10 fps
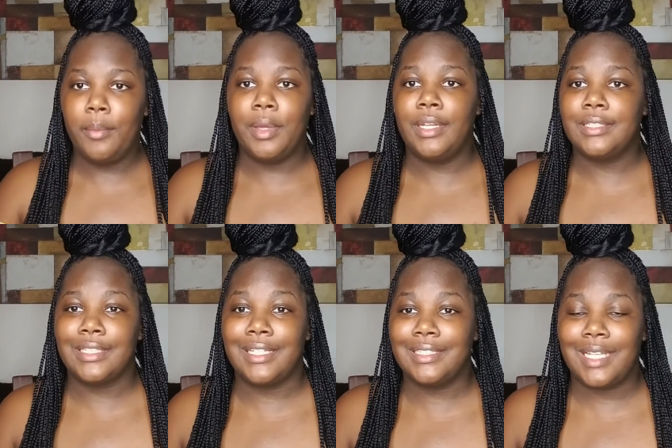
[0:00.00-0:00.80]
but it's
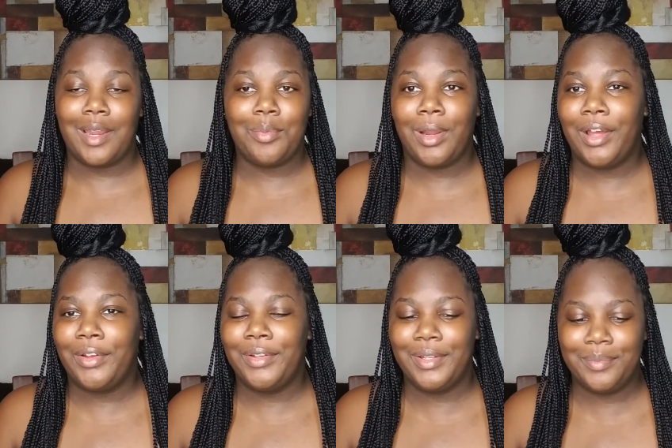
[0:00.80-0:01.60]
a Kiss
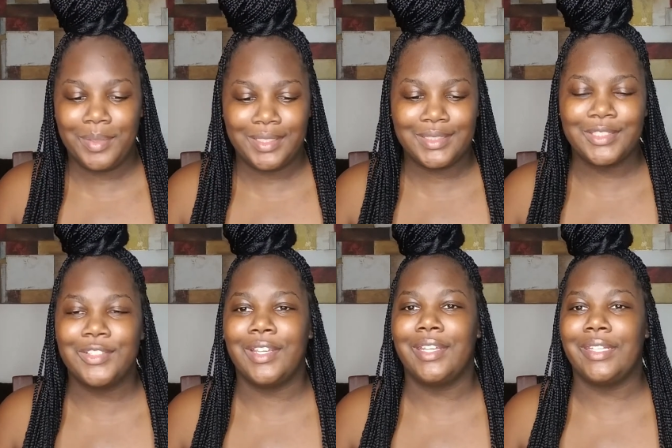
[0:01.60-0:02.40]
eyebrow
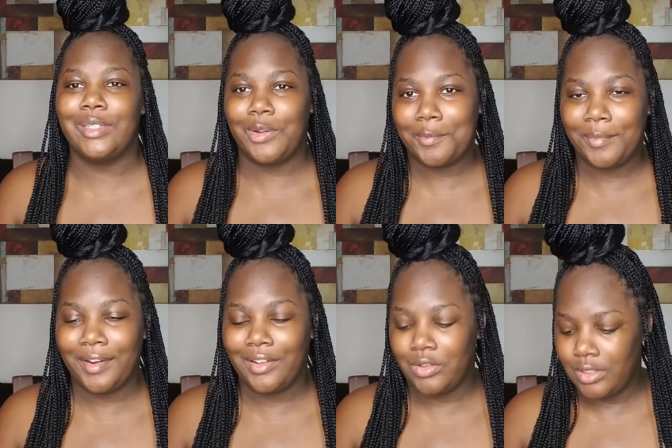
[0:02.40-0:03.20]
pencil in dark
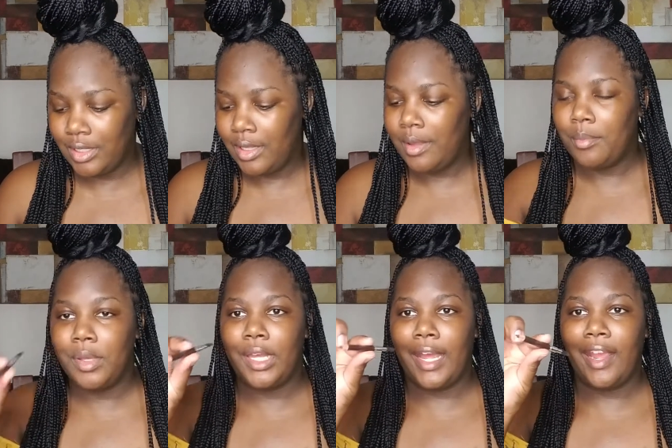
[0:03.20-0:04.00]
brown.
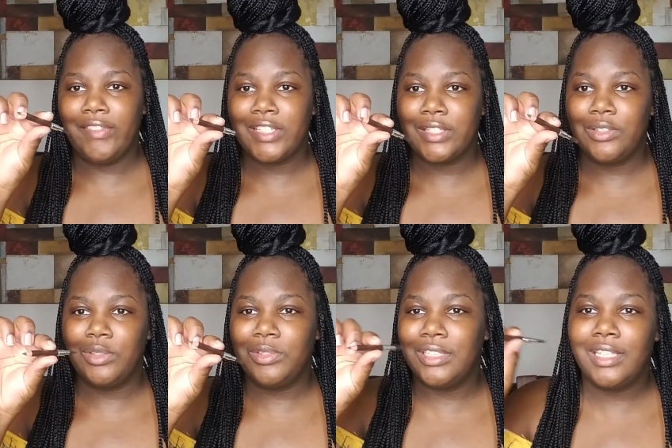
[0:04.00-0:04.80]
But I have this
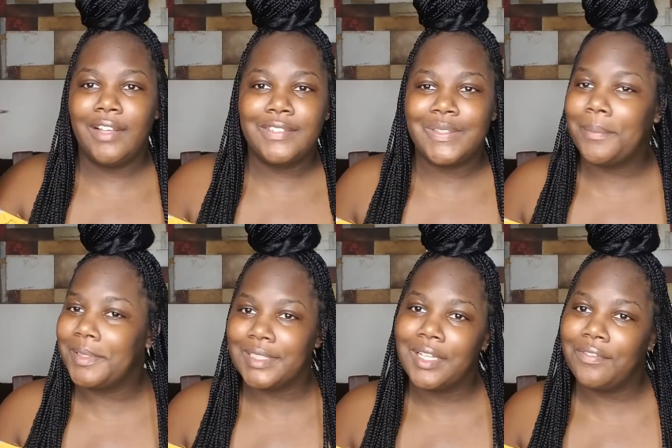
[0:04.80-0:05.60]
little one left, so I'm
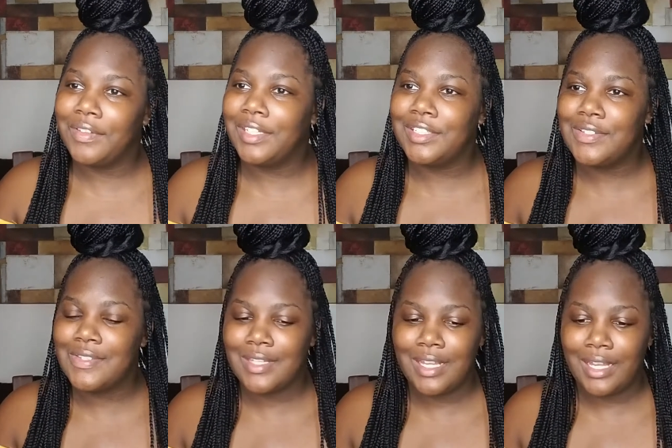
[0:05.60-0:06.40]
just gonna finish
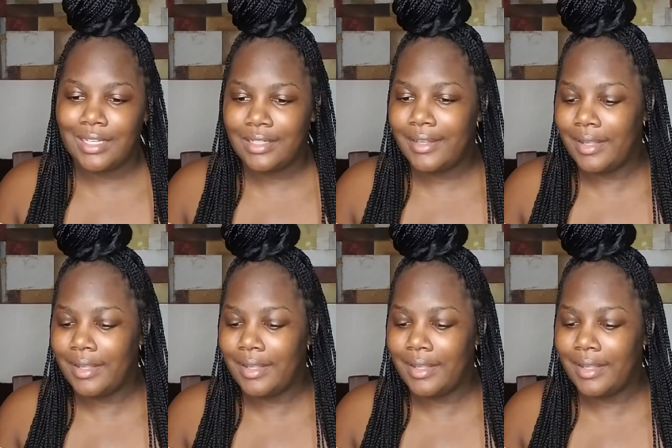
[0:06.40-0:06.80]
using that.